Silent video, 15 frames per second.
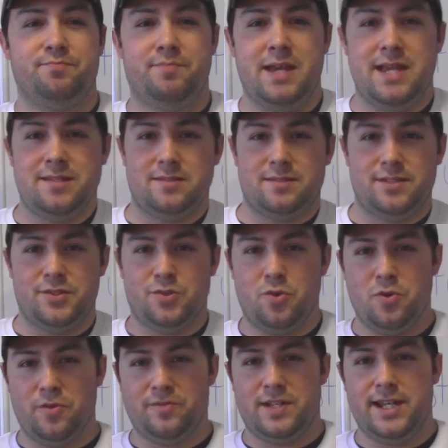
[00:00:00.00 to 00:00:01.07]
basically
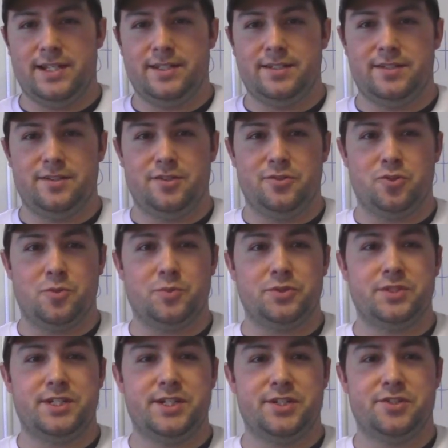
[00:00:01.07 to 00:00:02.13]
sort of like a normal
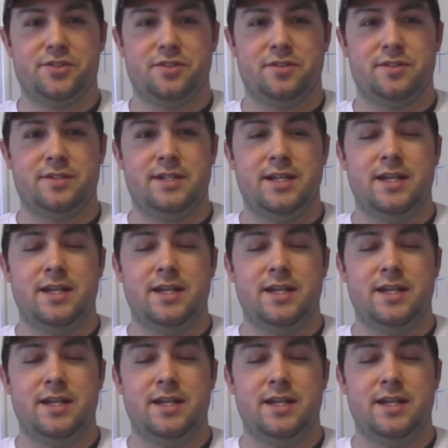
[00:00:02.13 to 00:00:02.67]
t-shirt